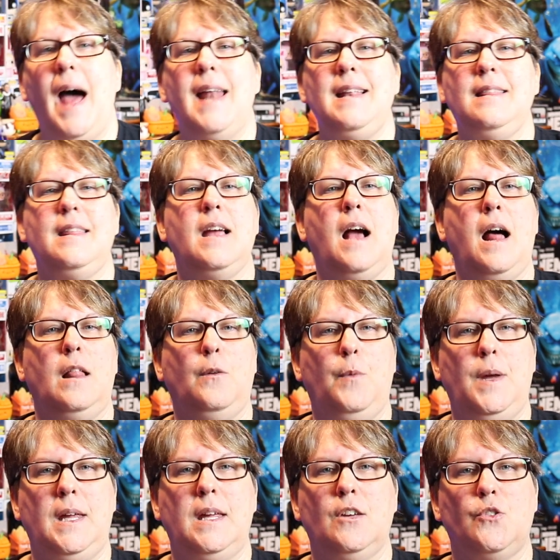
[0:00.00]
I didn't think
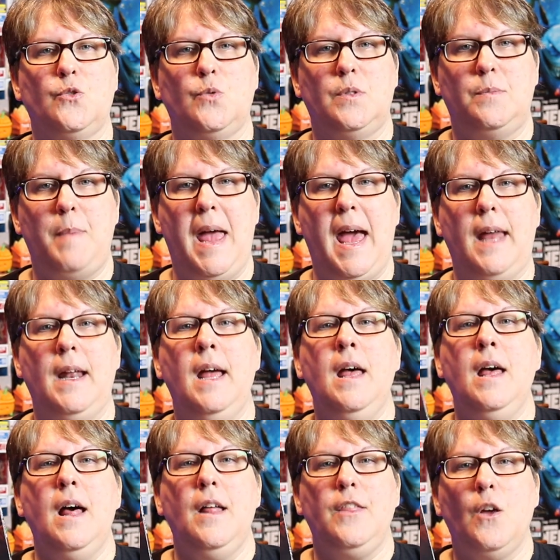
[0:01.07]
Halloween Kills was bad.
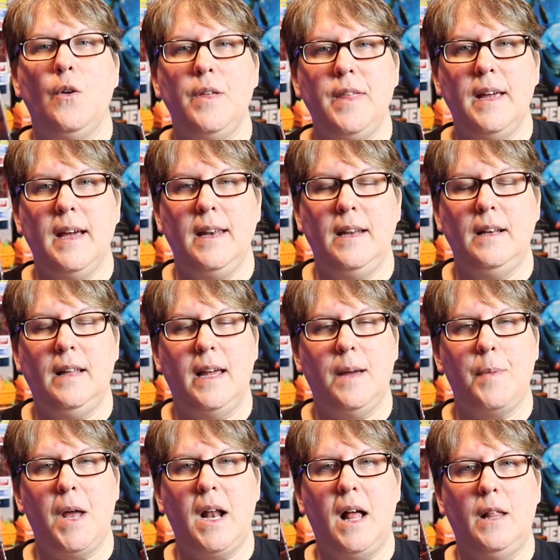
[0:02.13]
The only thing I didn't like
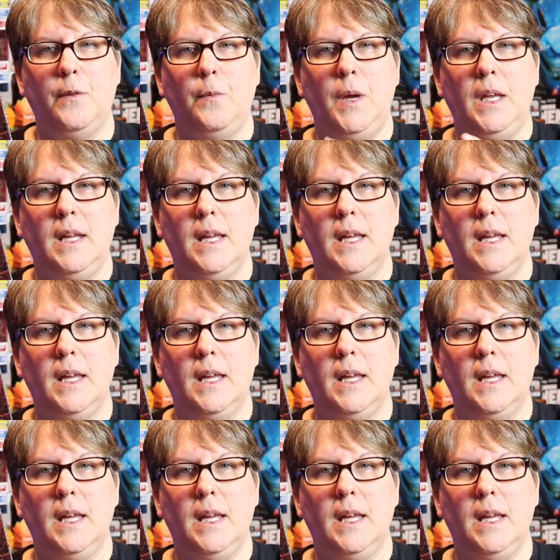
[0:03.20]
about Halloween